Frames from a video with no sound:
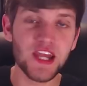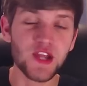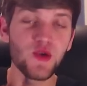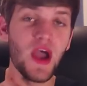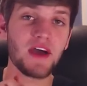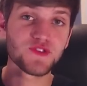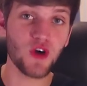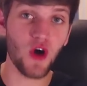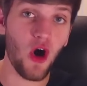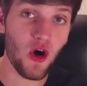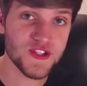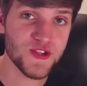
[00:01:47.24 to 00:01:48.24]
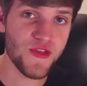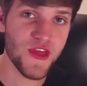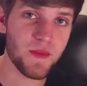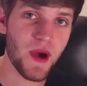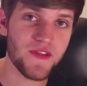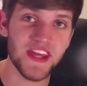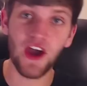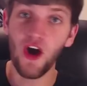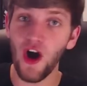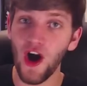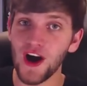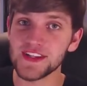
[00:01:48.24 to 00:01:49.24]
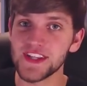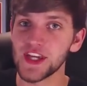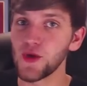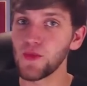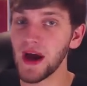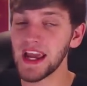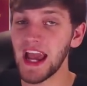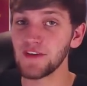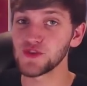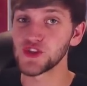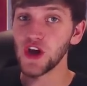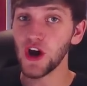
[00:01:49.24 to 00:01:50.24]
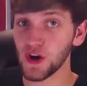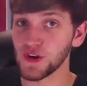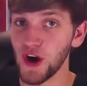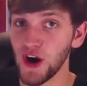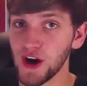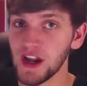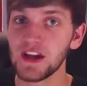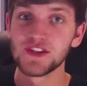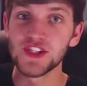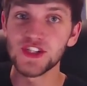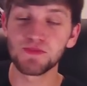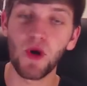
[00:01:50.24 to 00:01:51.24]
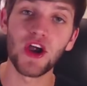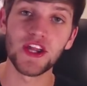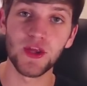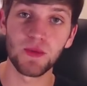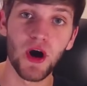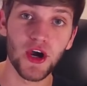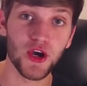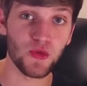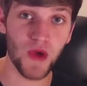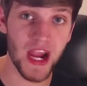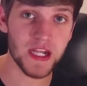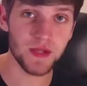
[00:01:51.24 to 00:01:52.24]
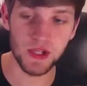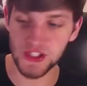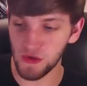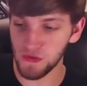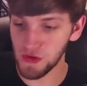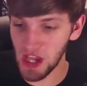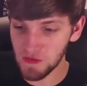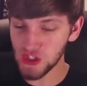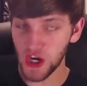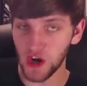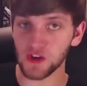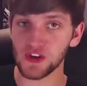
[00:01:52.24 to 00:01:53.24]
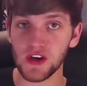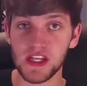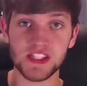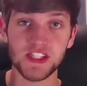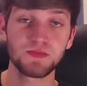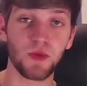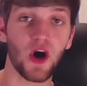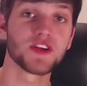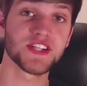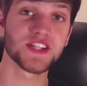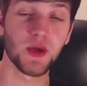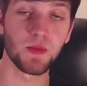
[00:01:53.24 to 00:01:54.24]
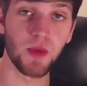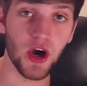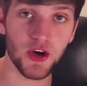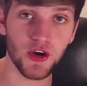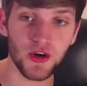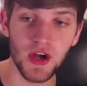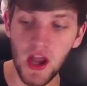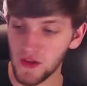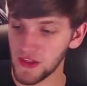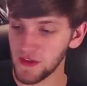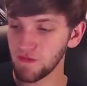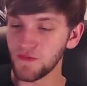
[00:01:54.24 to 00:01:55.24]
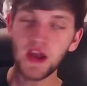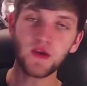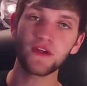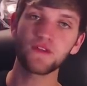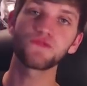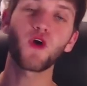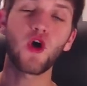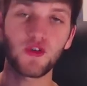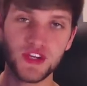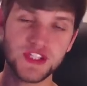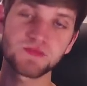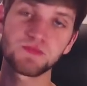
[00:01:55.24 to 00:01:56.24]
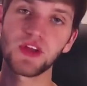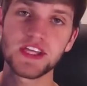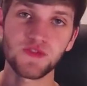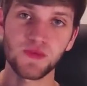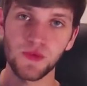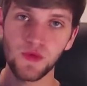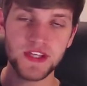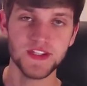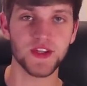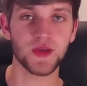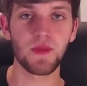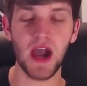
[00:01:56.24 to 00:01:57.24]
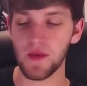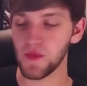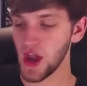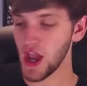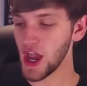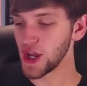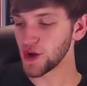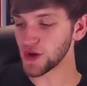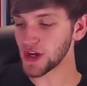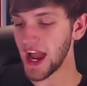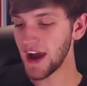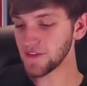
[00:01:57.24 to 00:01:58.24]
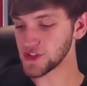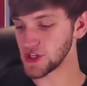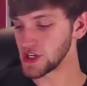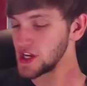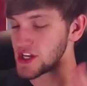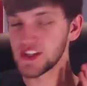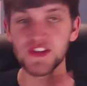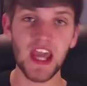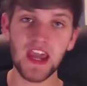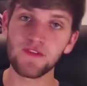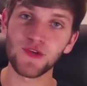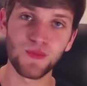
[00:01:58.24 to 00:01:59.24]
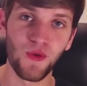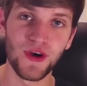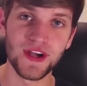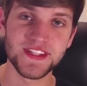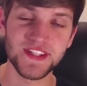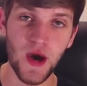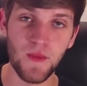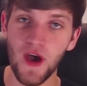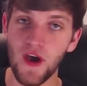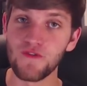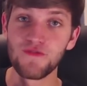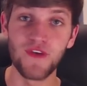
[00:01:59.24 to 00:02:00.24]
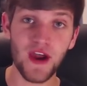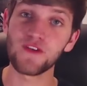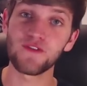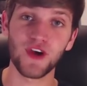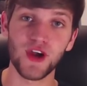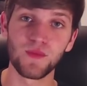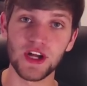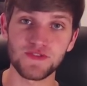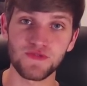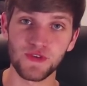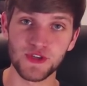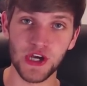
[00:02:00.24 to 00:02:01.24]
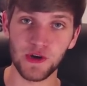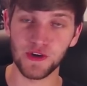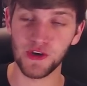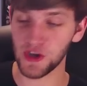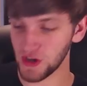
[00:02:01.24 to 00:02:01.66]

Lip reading: And you have to also think about the odds that you might have Juggernog spawn in the bunker randomly. So if you have Juggernog that spawns in the bunker, the very farthest place from the rest of the map, you're gonna have to save your points up very, very much for Juggernog.